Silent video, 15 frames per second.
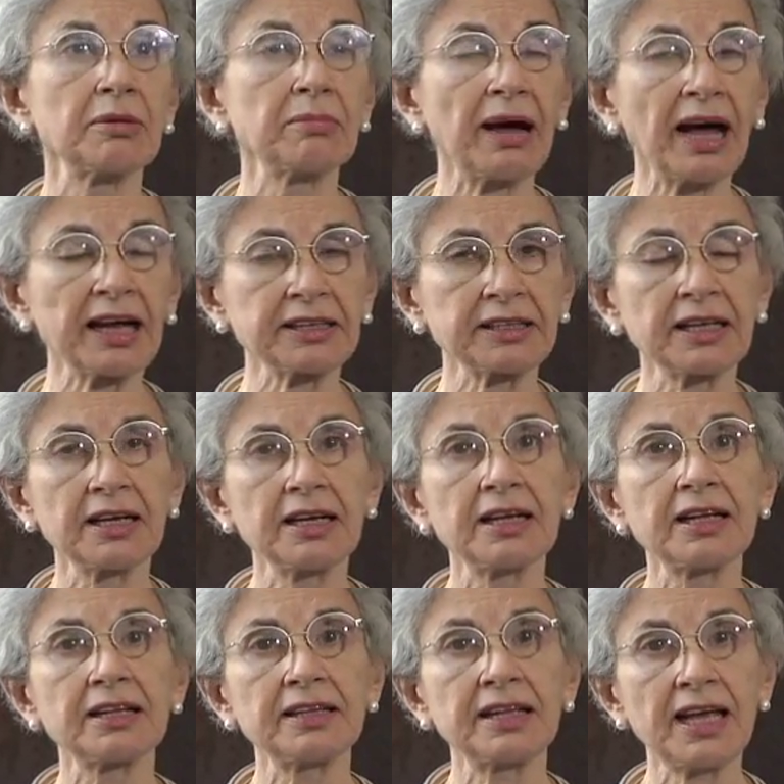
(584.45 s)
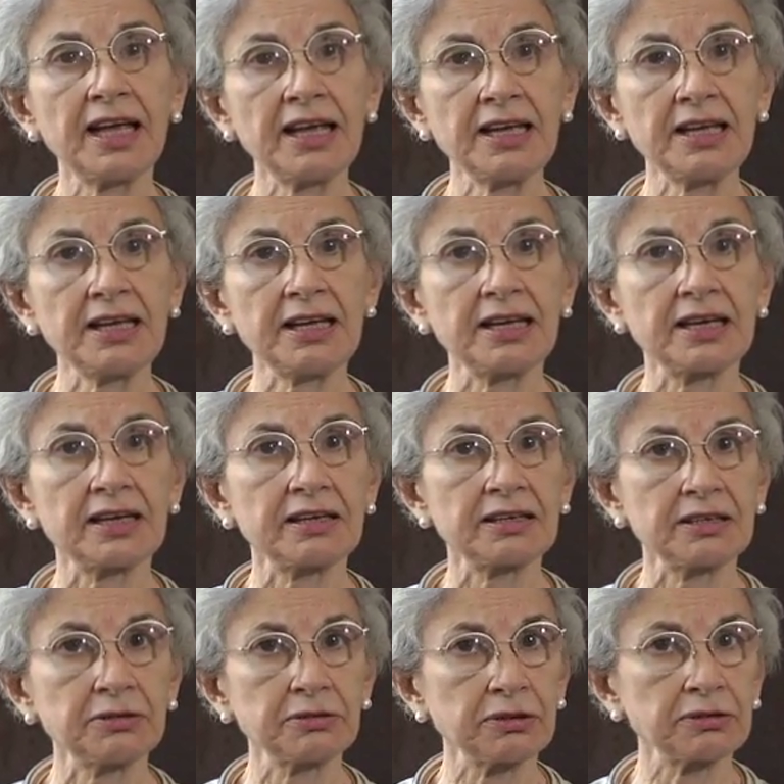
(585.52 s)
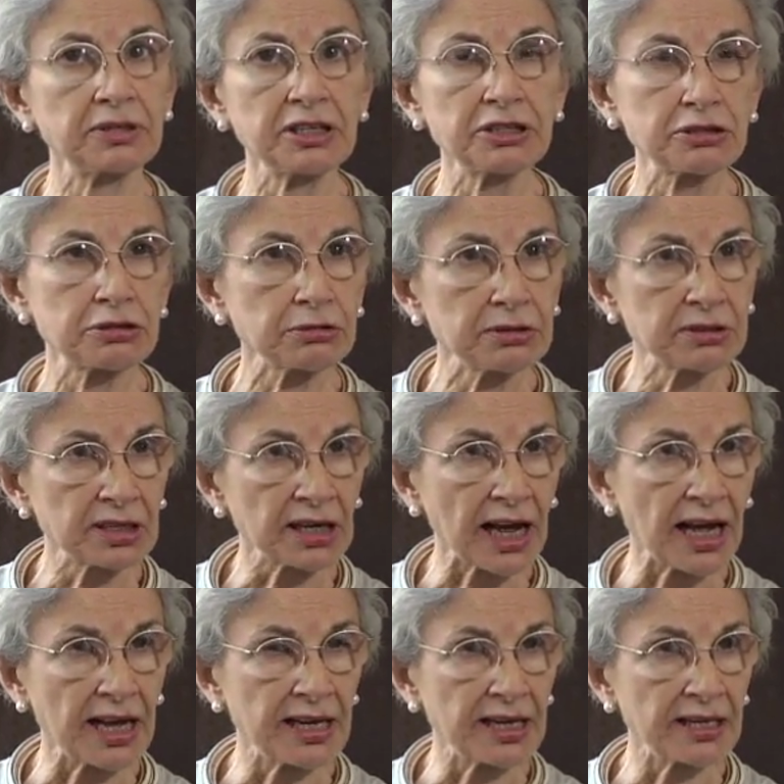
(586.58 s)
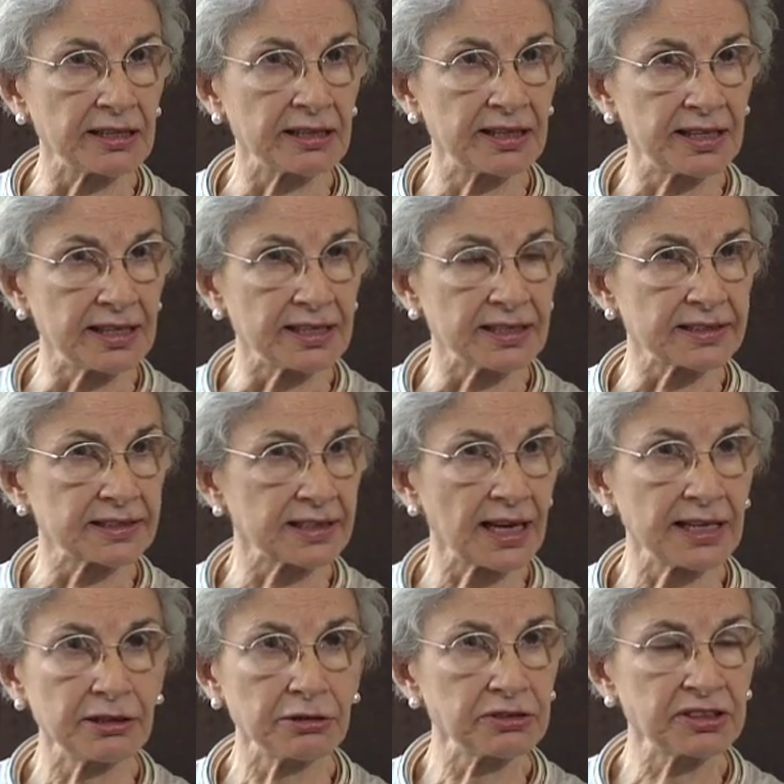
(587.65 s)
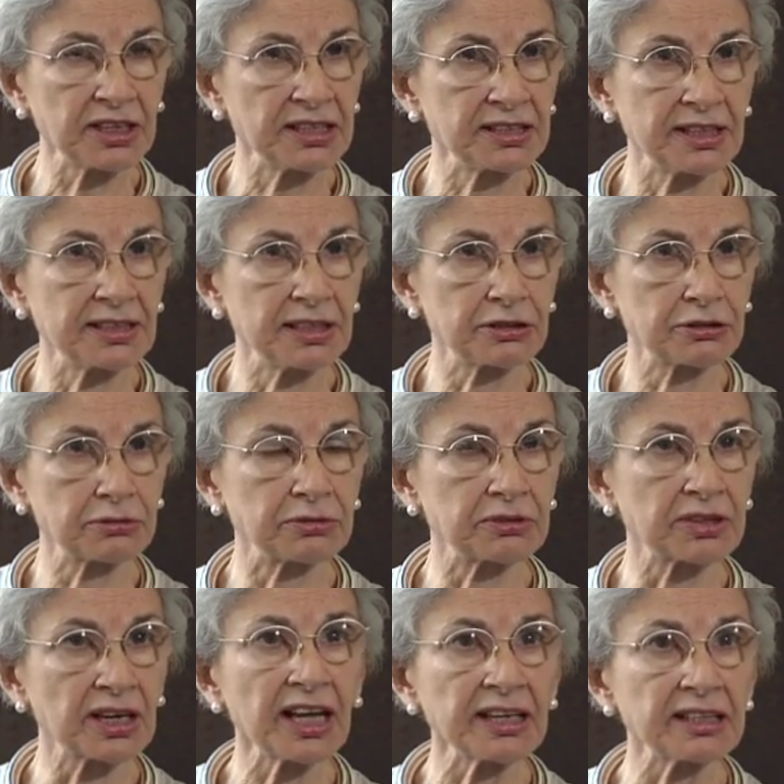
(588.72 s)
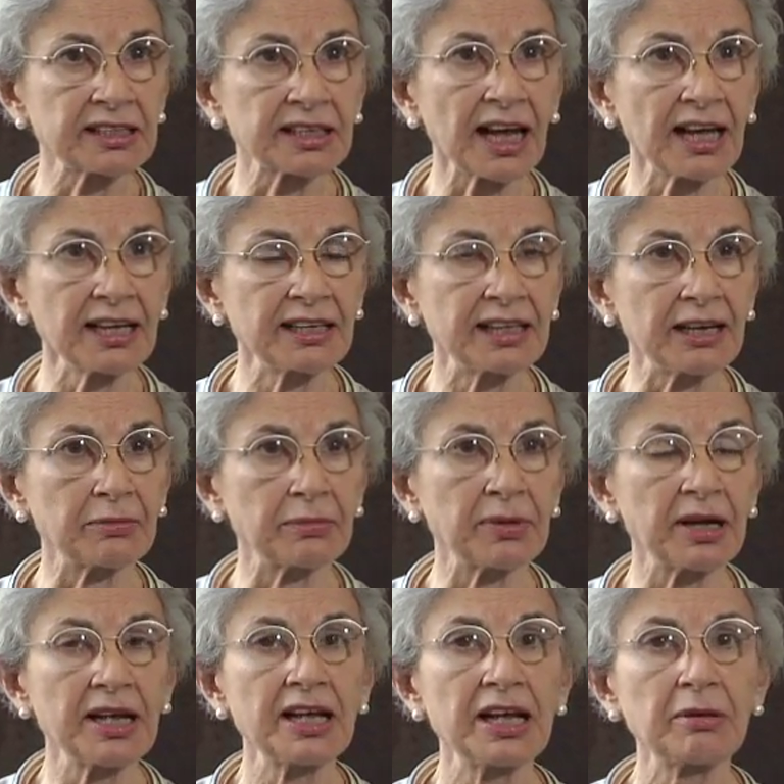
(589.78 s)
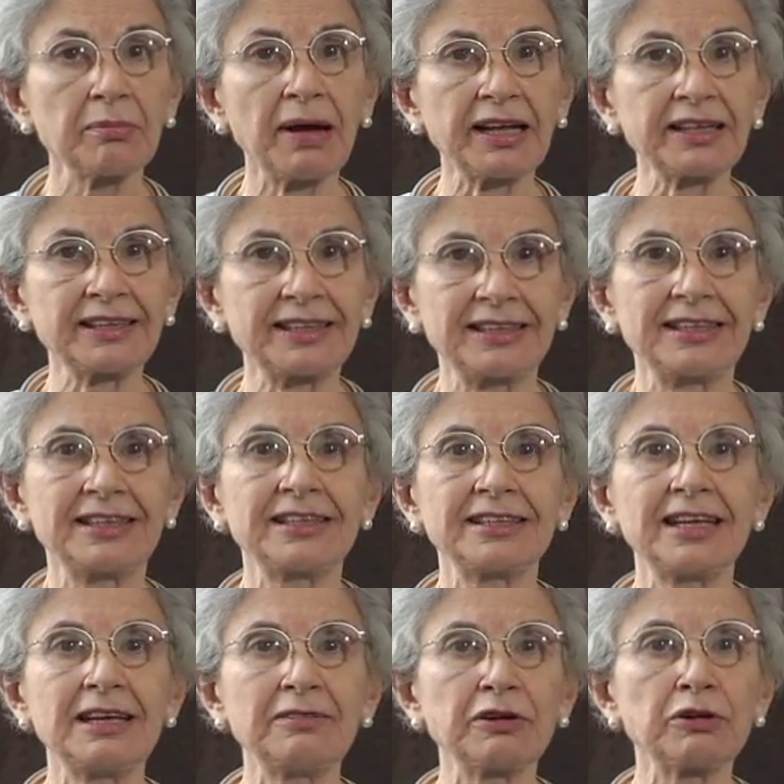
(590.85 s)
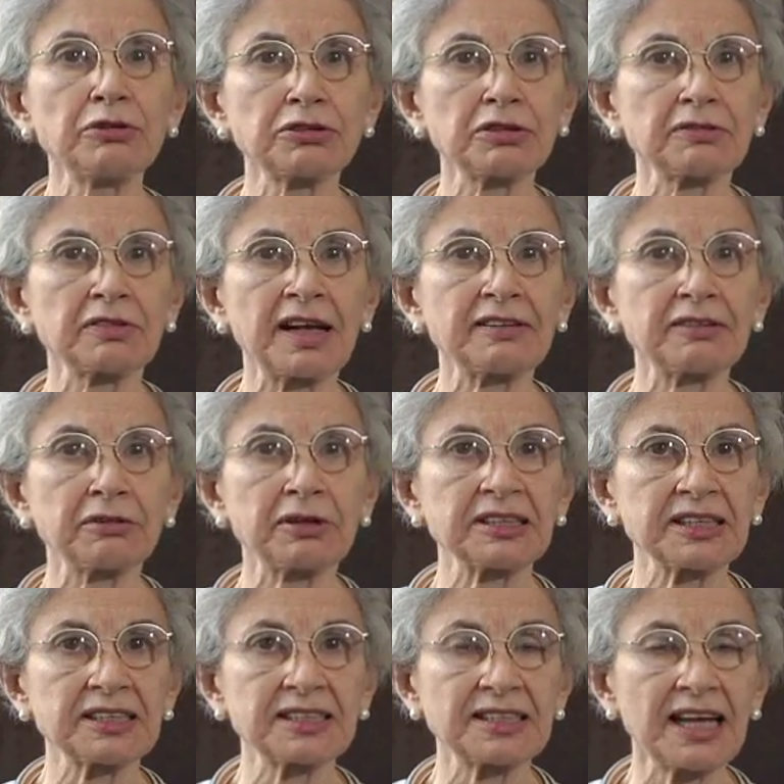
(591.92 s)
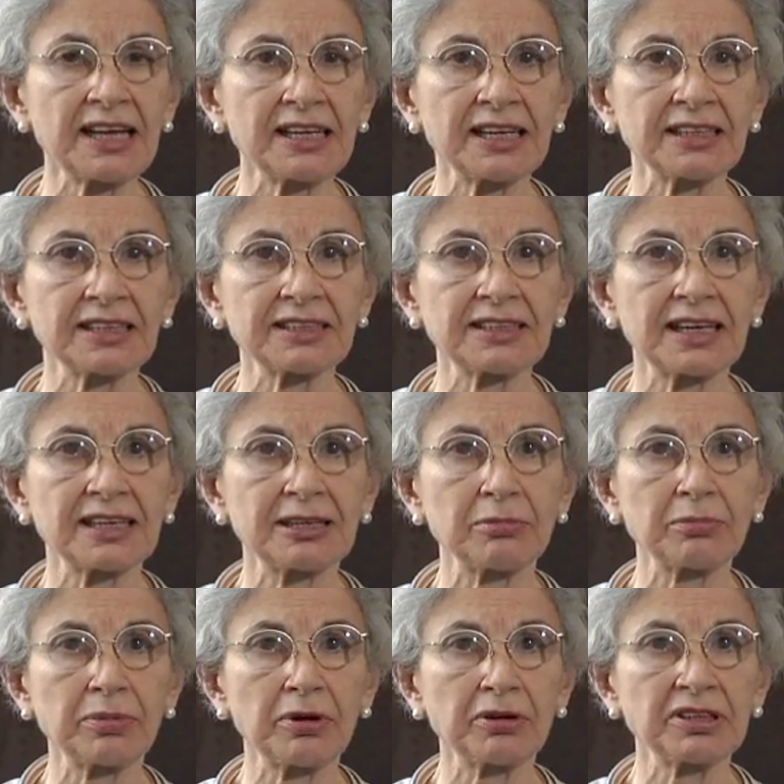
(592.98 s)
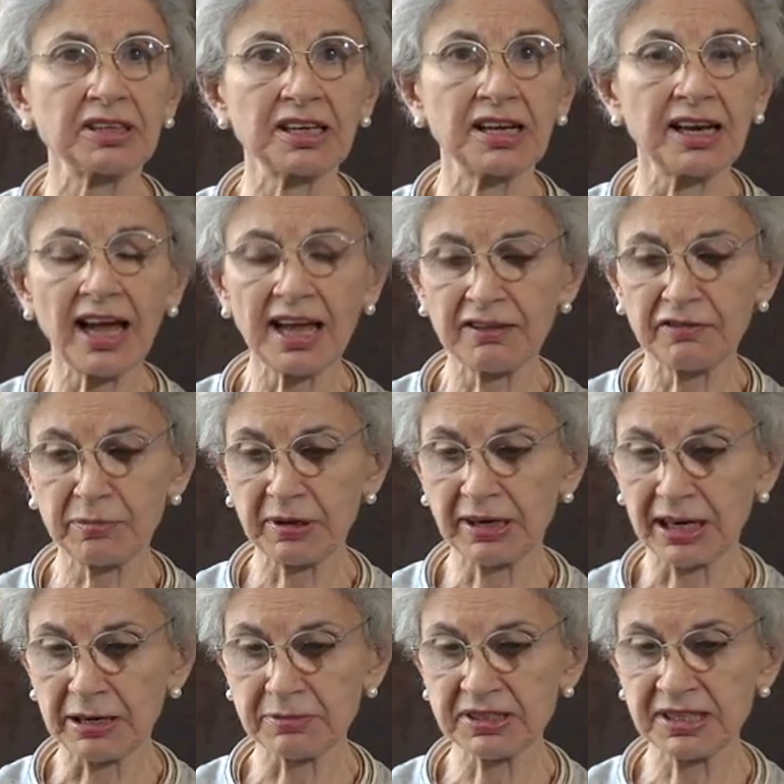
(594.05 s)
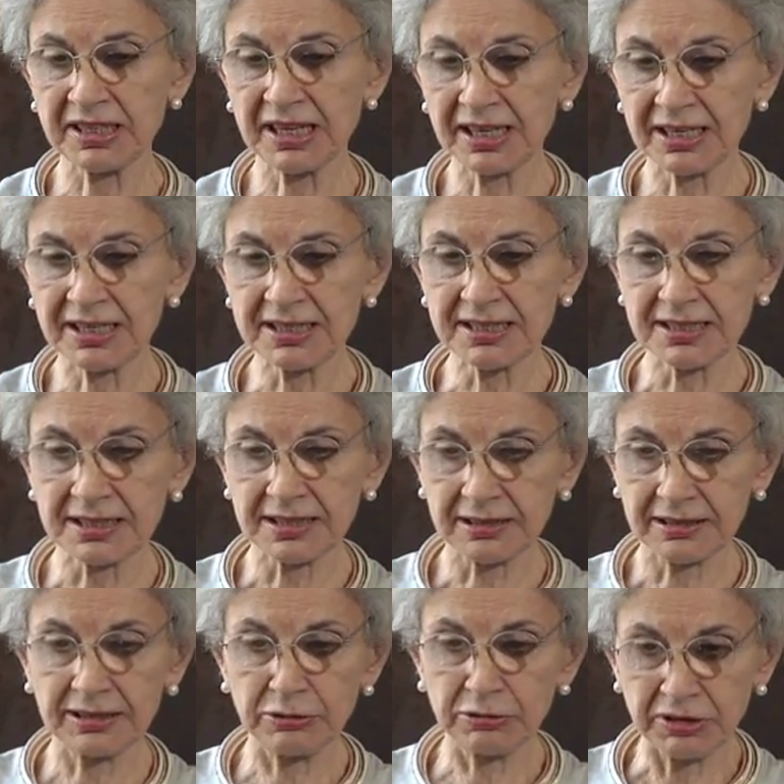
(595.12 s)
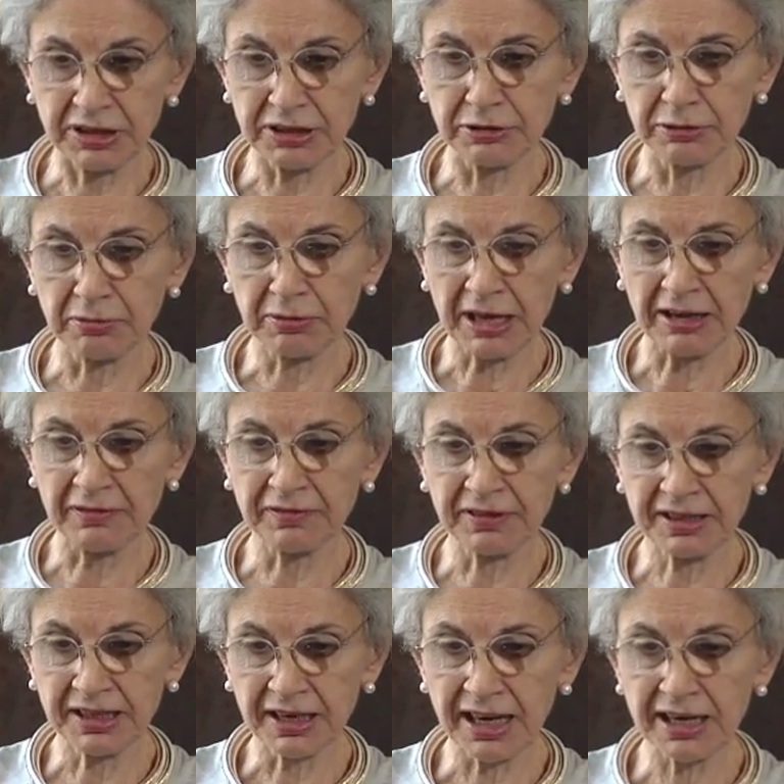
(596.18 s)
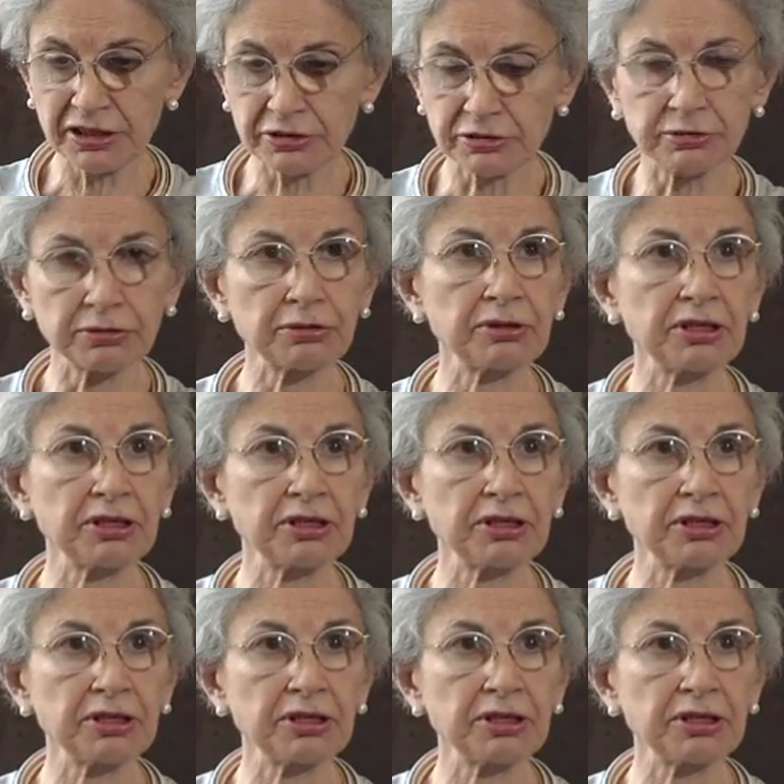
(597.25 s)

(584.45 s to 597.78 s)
But they, you know, they should try things. I don't say that they shouldn't try them, but they also have to understand at a certain point in life, perhaps, that you need to have a direction.